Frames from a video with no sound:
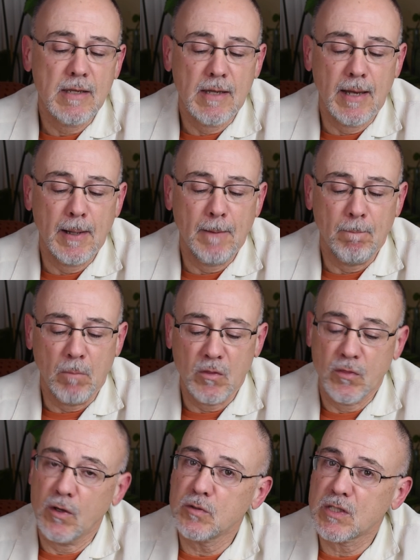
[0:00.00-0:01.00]

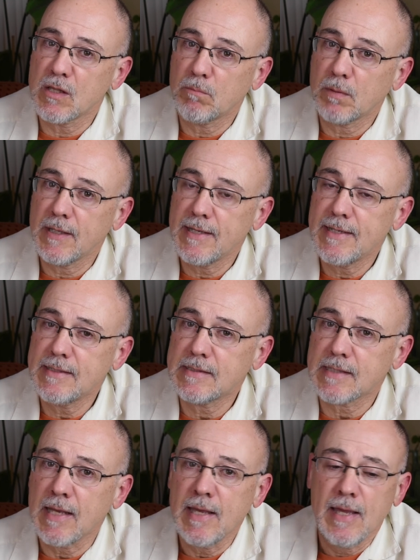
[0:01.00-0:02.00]
But those are the plays,
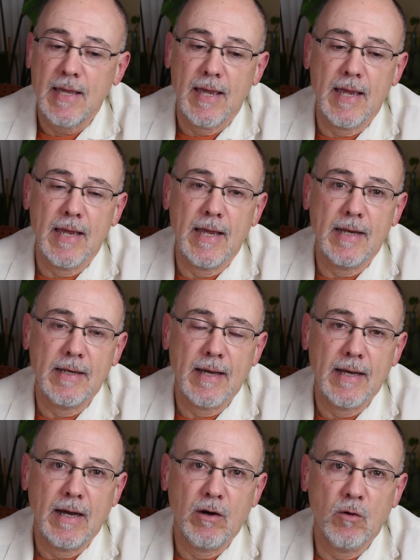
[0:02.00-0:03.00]
and
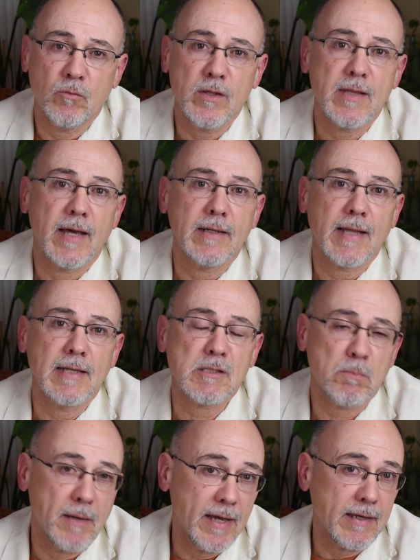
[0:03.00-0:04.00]
hopefully that'll get us
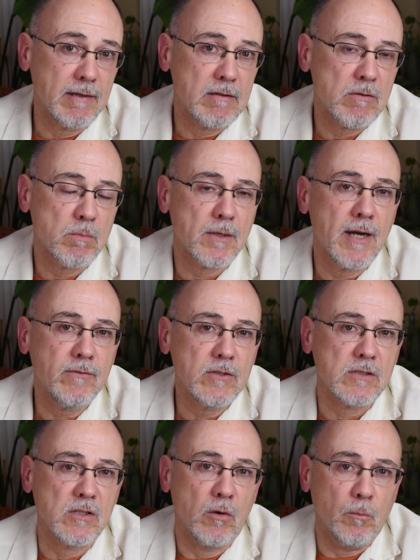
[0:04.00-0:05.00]
back into the profit
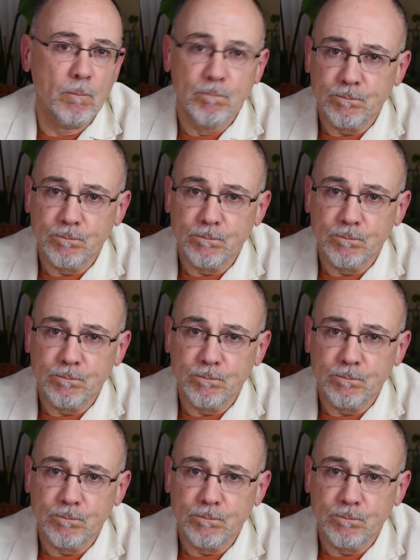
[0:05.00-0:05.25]
zone.